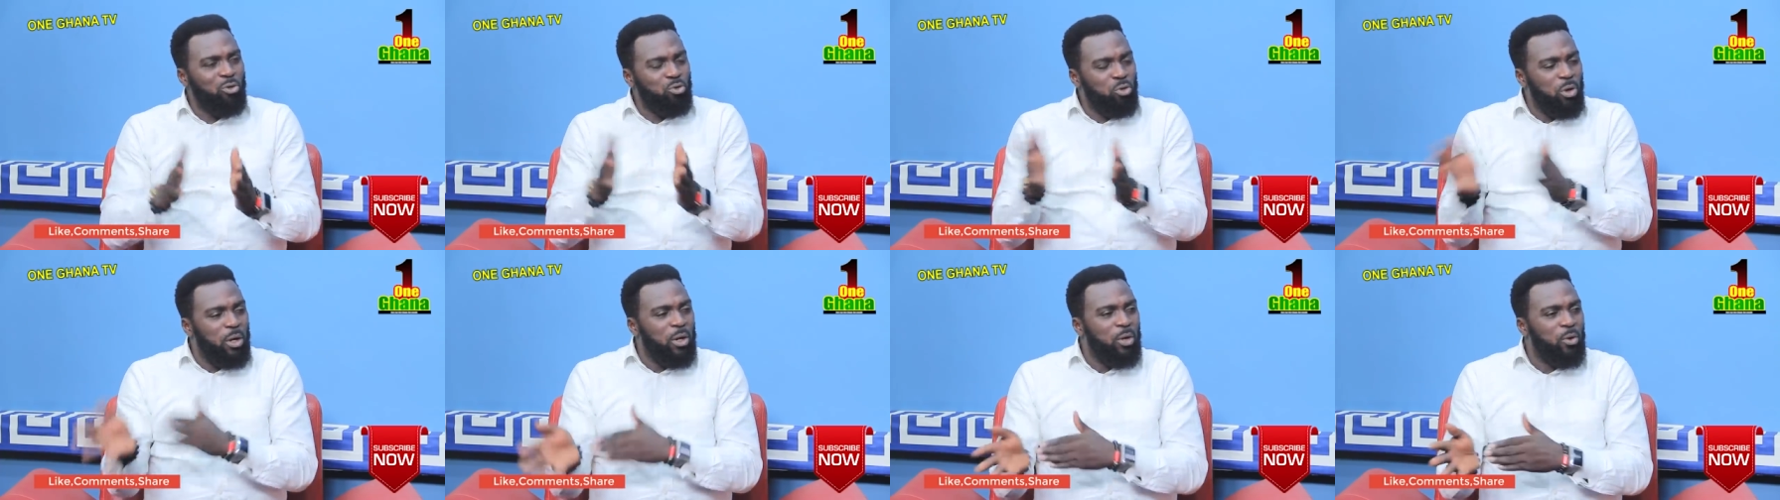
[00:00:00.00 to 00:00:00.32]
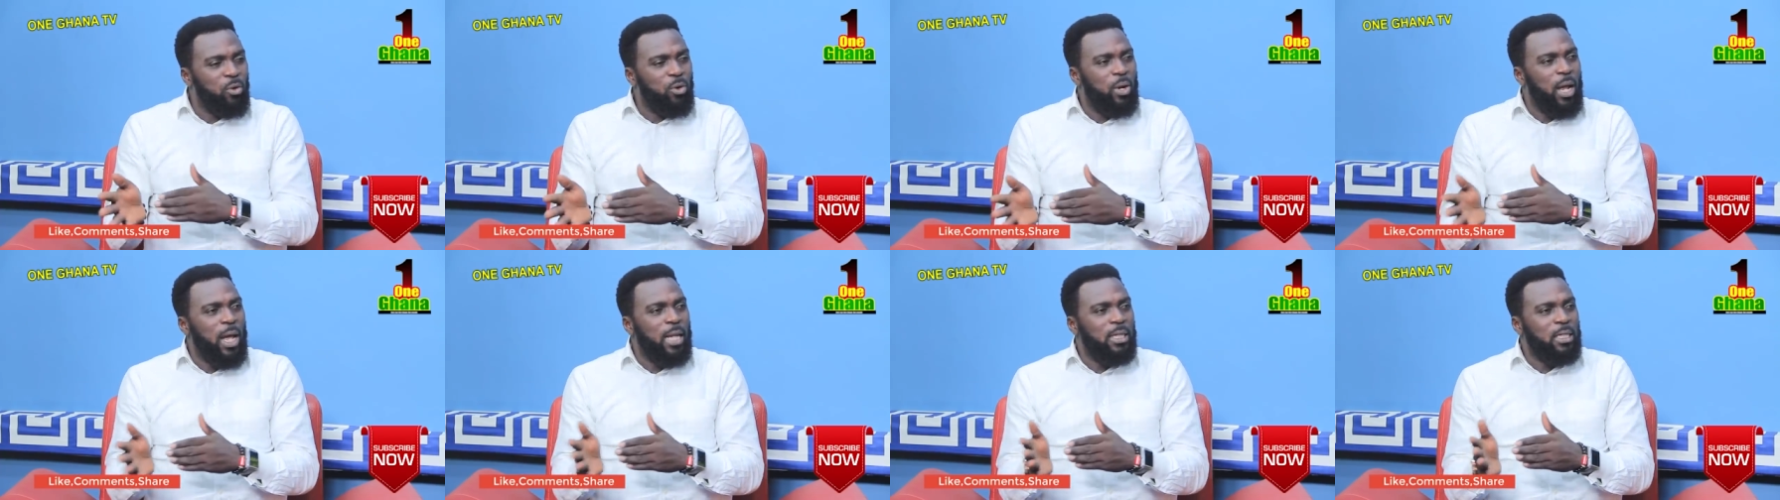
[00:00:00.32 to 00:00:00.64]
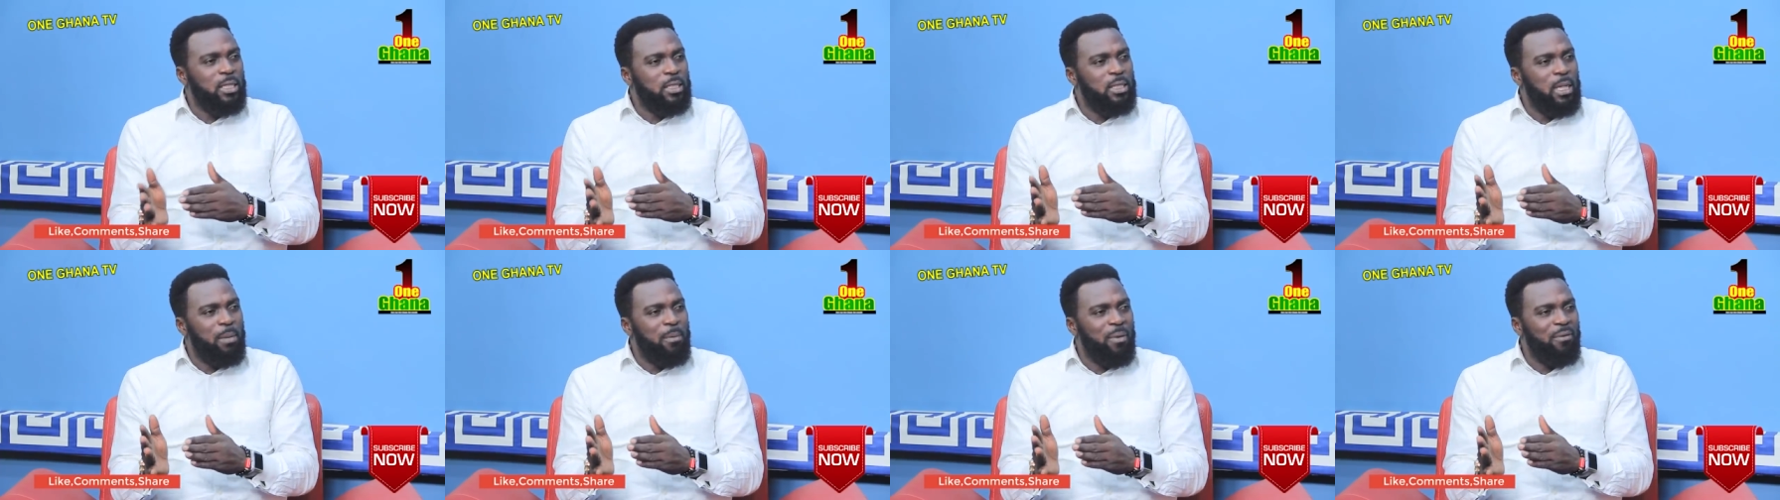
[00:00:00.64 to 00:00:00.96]
aso
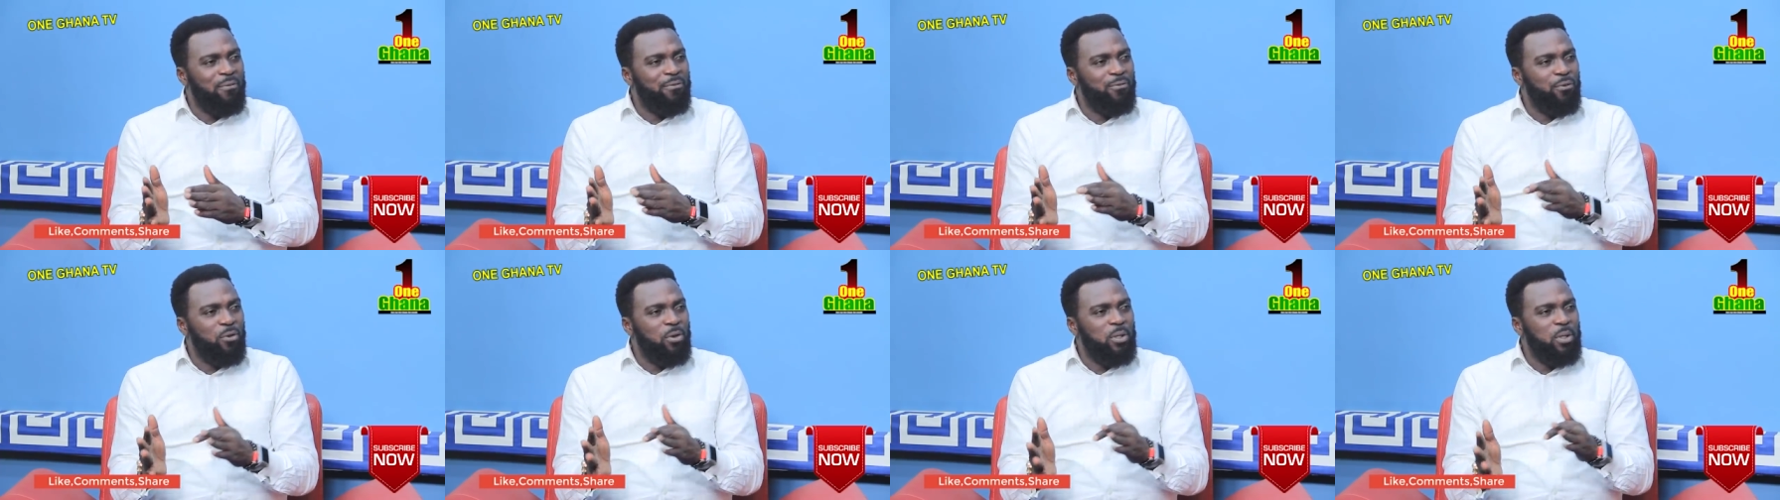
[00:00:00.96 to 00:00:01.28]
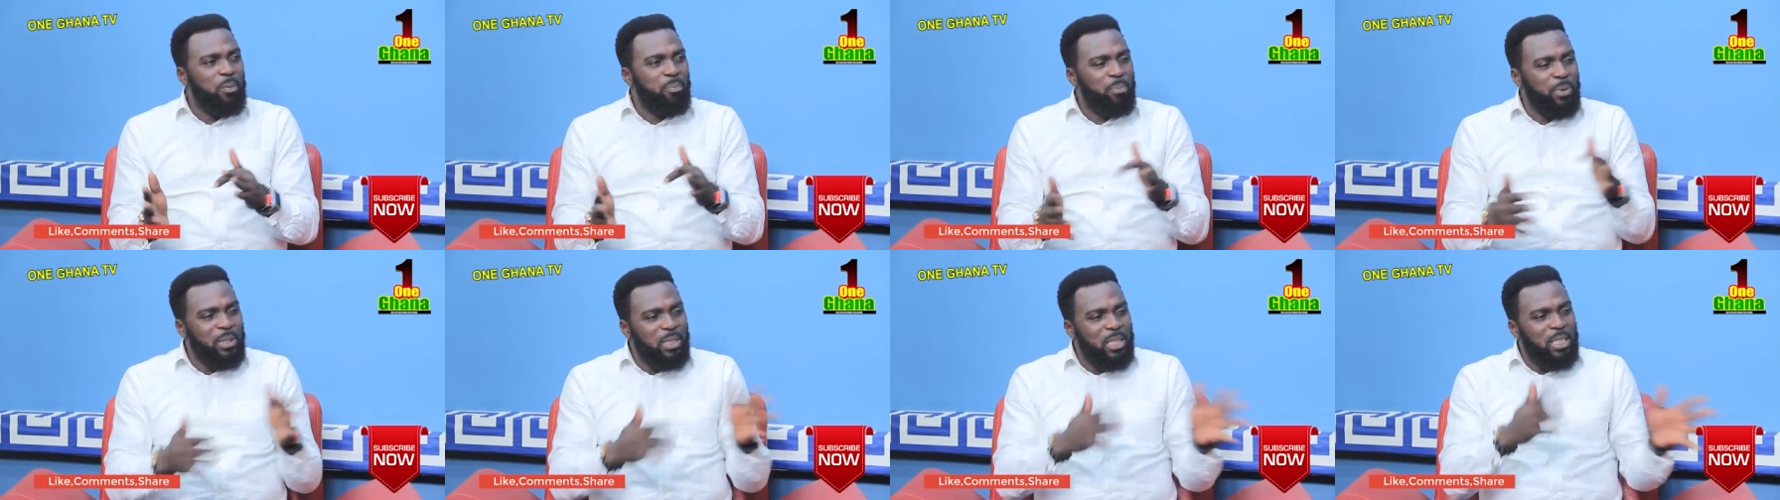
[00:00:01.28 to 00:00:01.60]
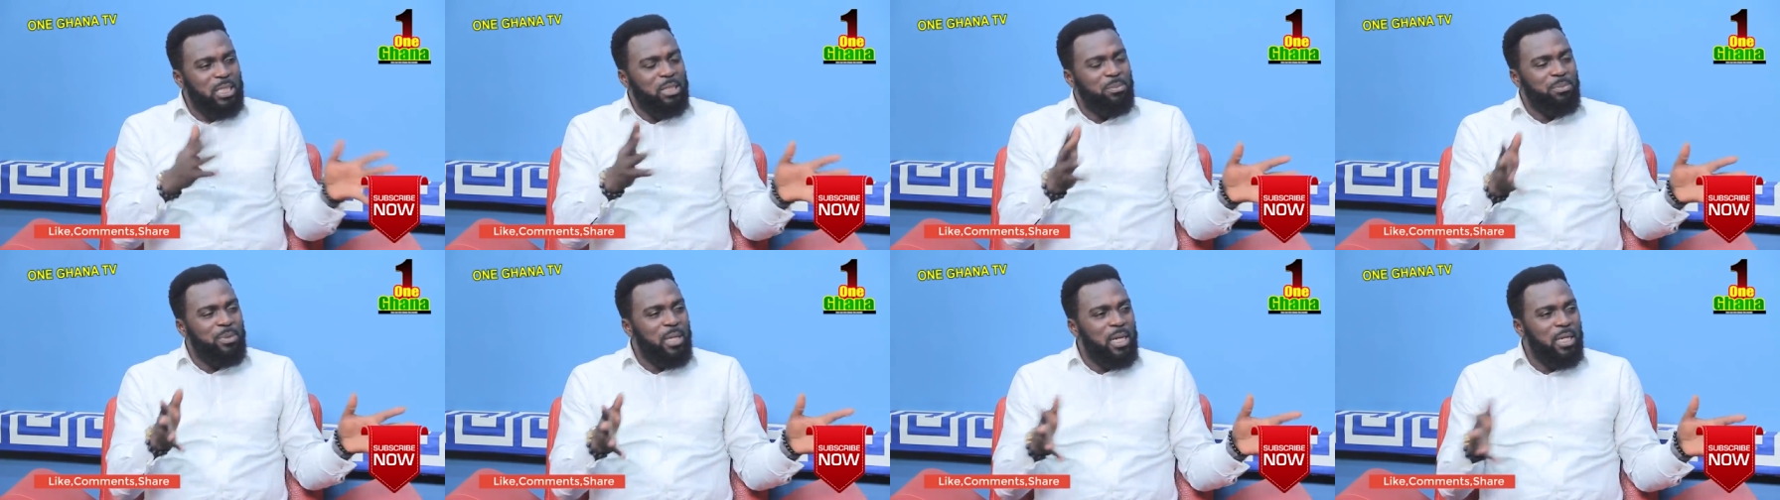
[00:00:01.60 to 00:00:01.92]
that is amamfo the
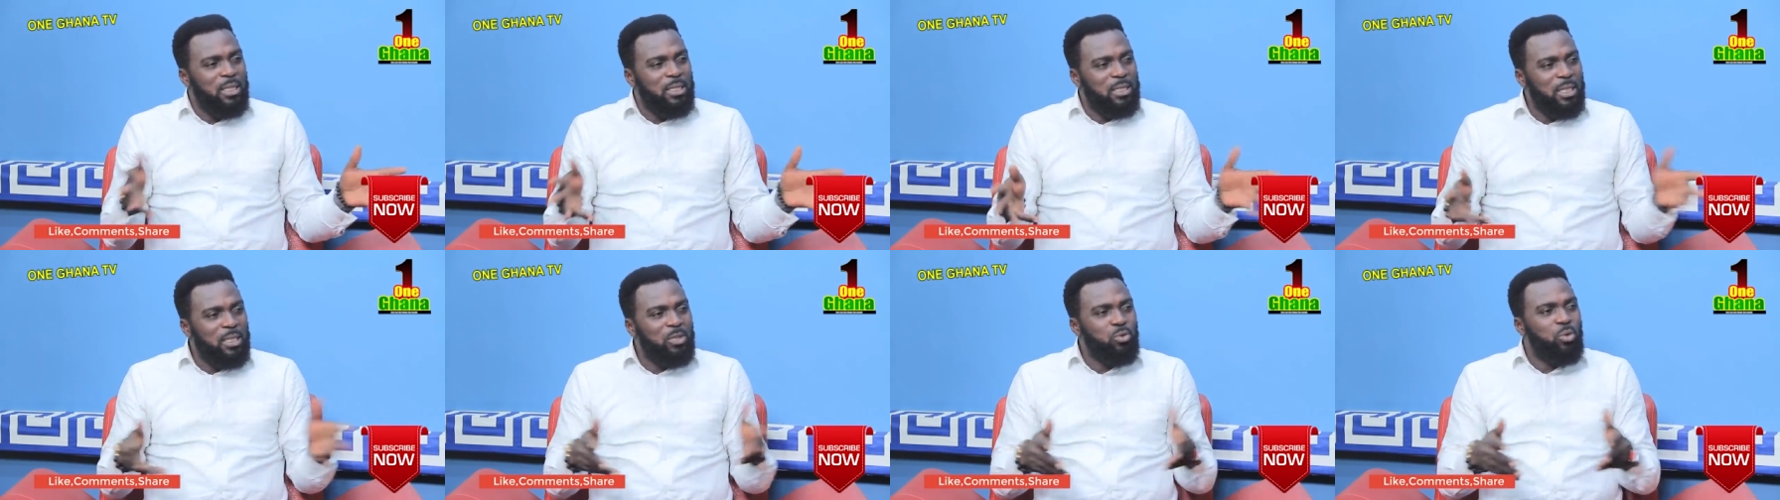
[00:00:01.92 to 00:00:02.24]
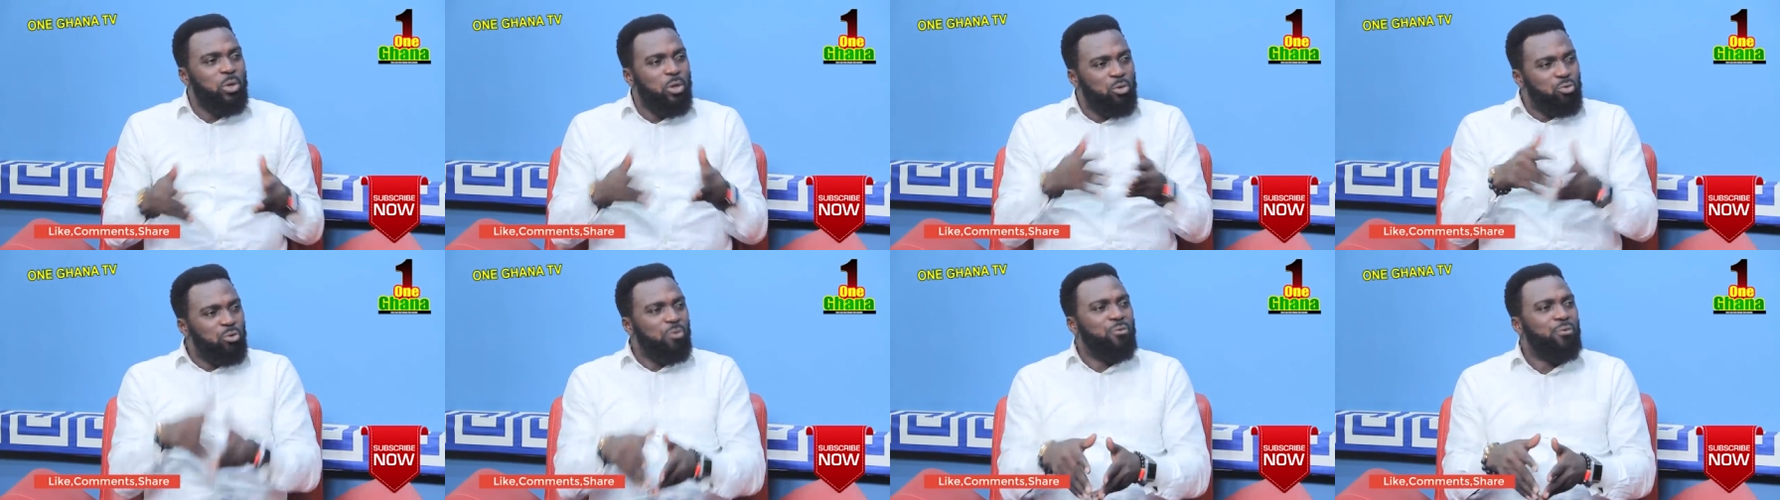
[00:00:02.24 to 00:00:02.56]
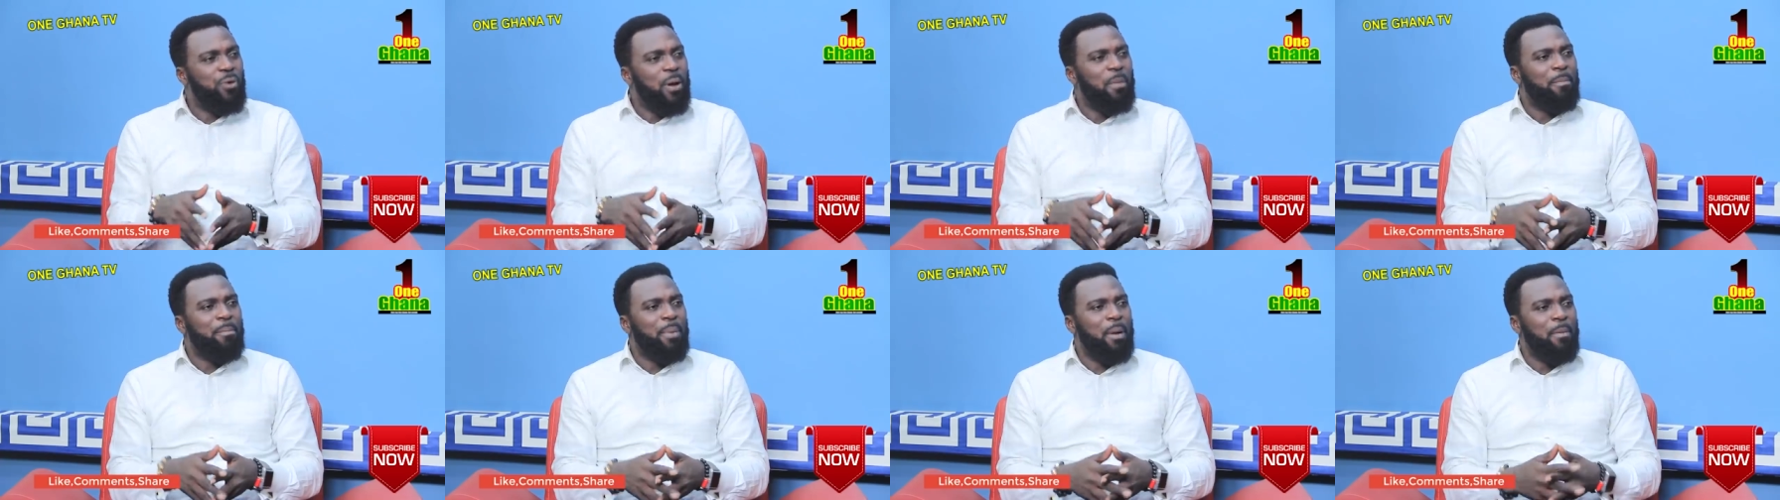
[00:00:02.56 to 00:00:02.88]
pictures here check on so
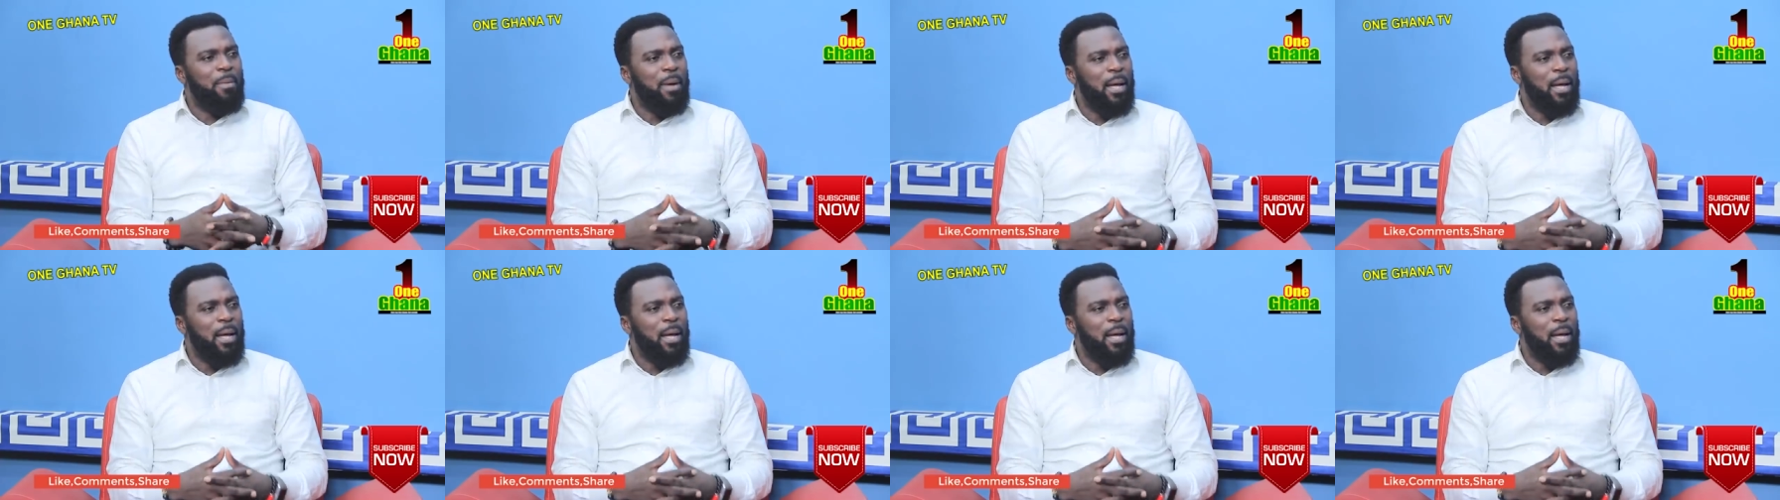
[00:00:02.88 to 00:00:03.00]
for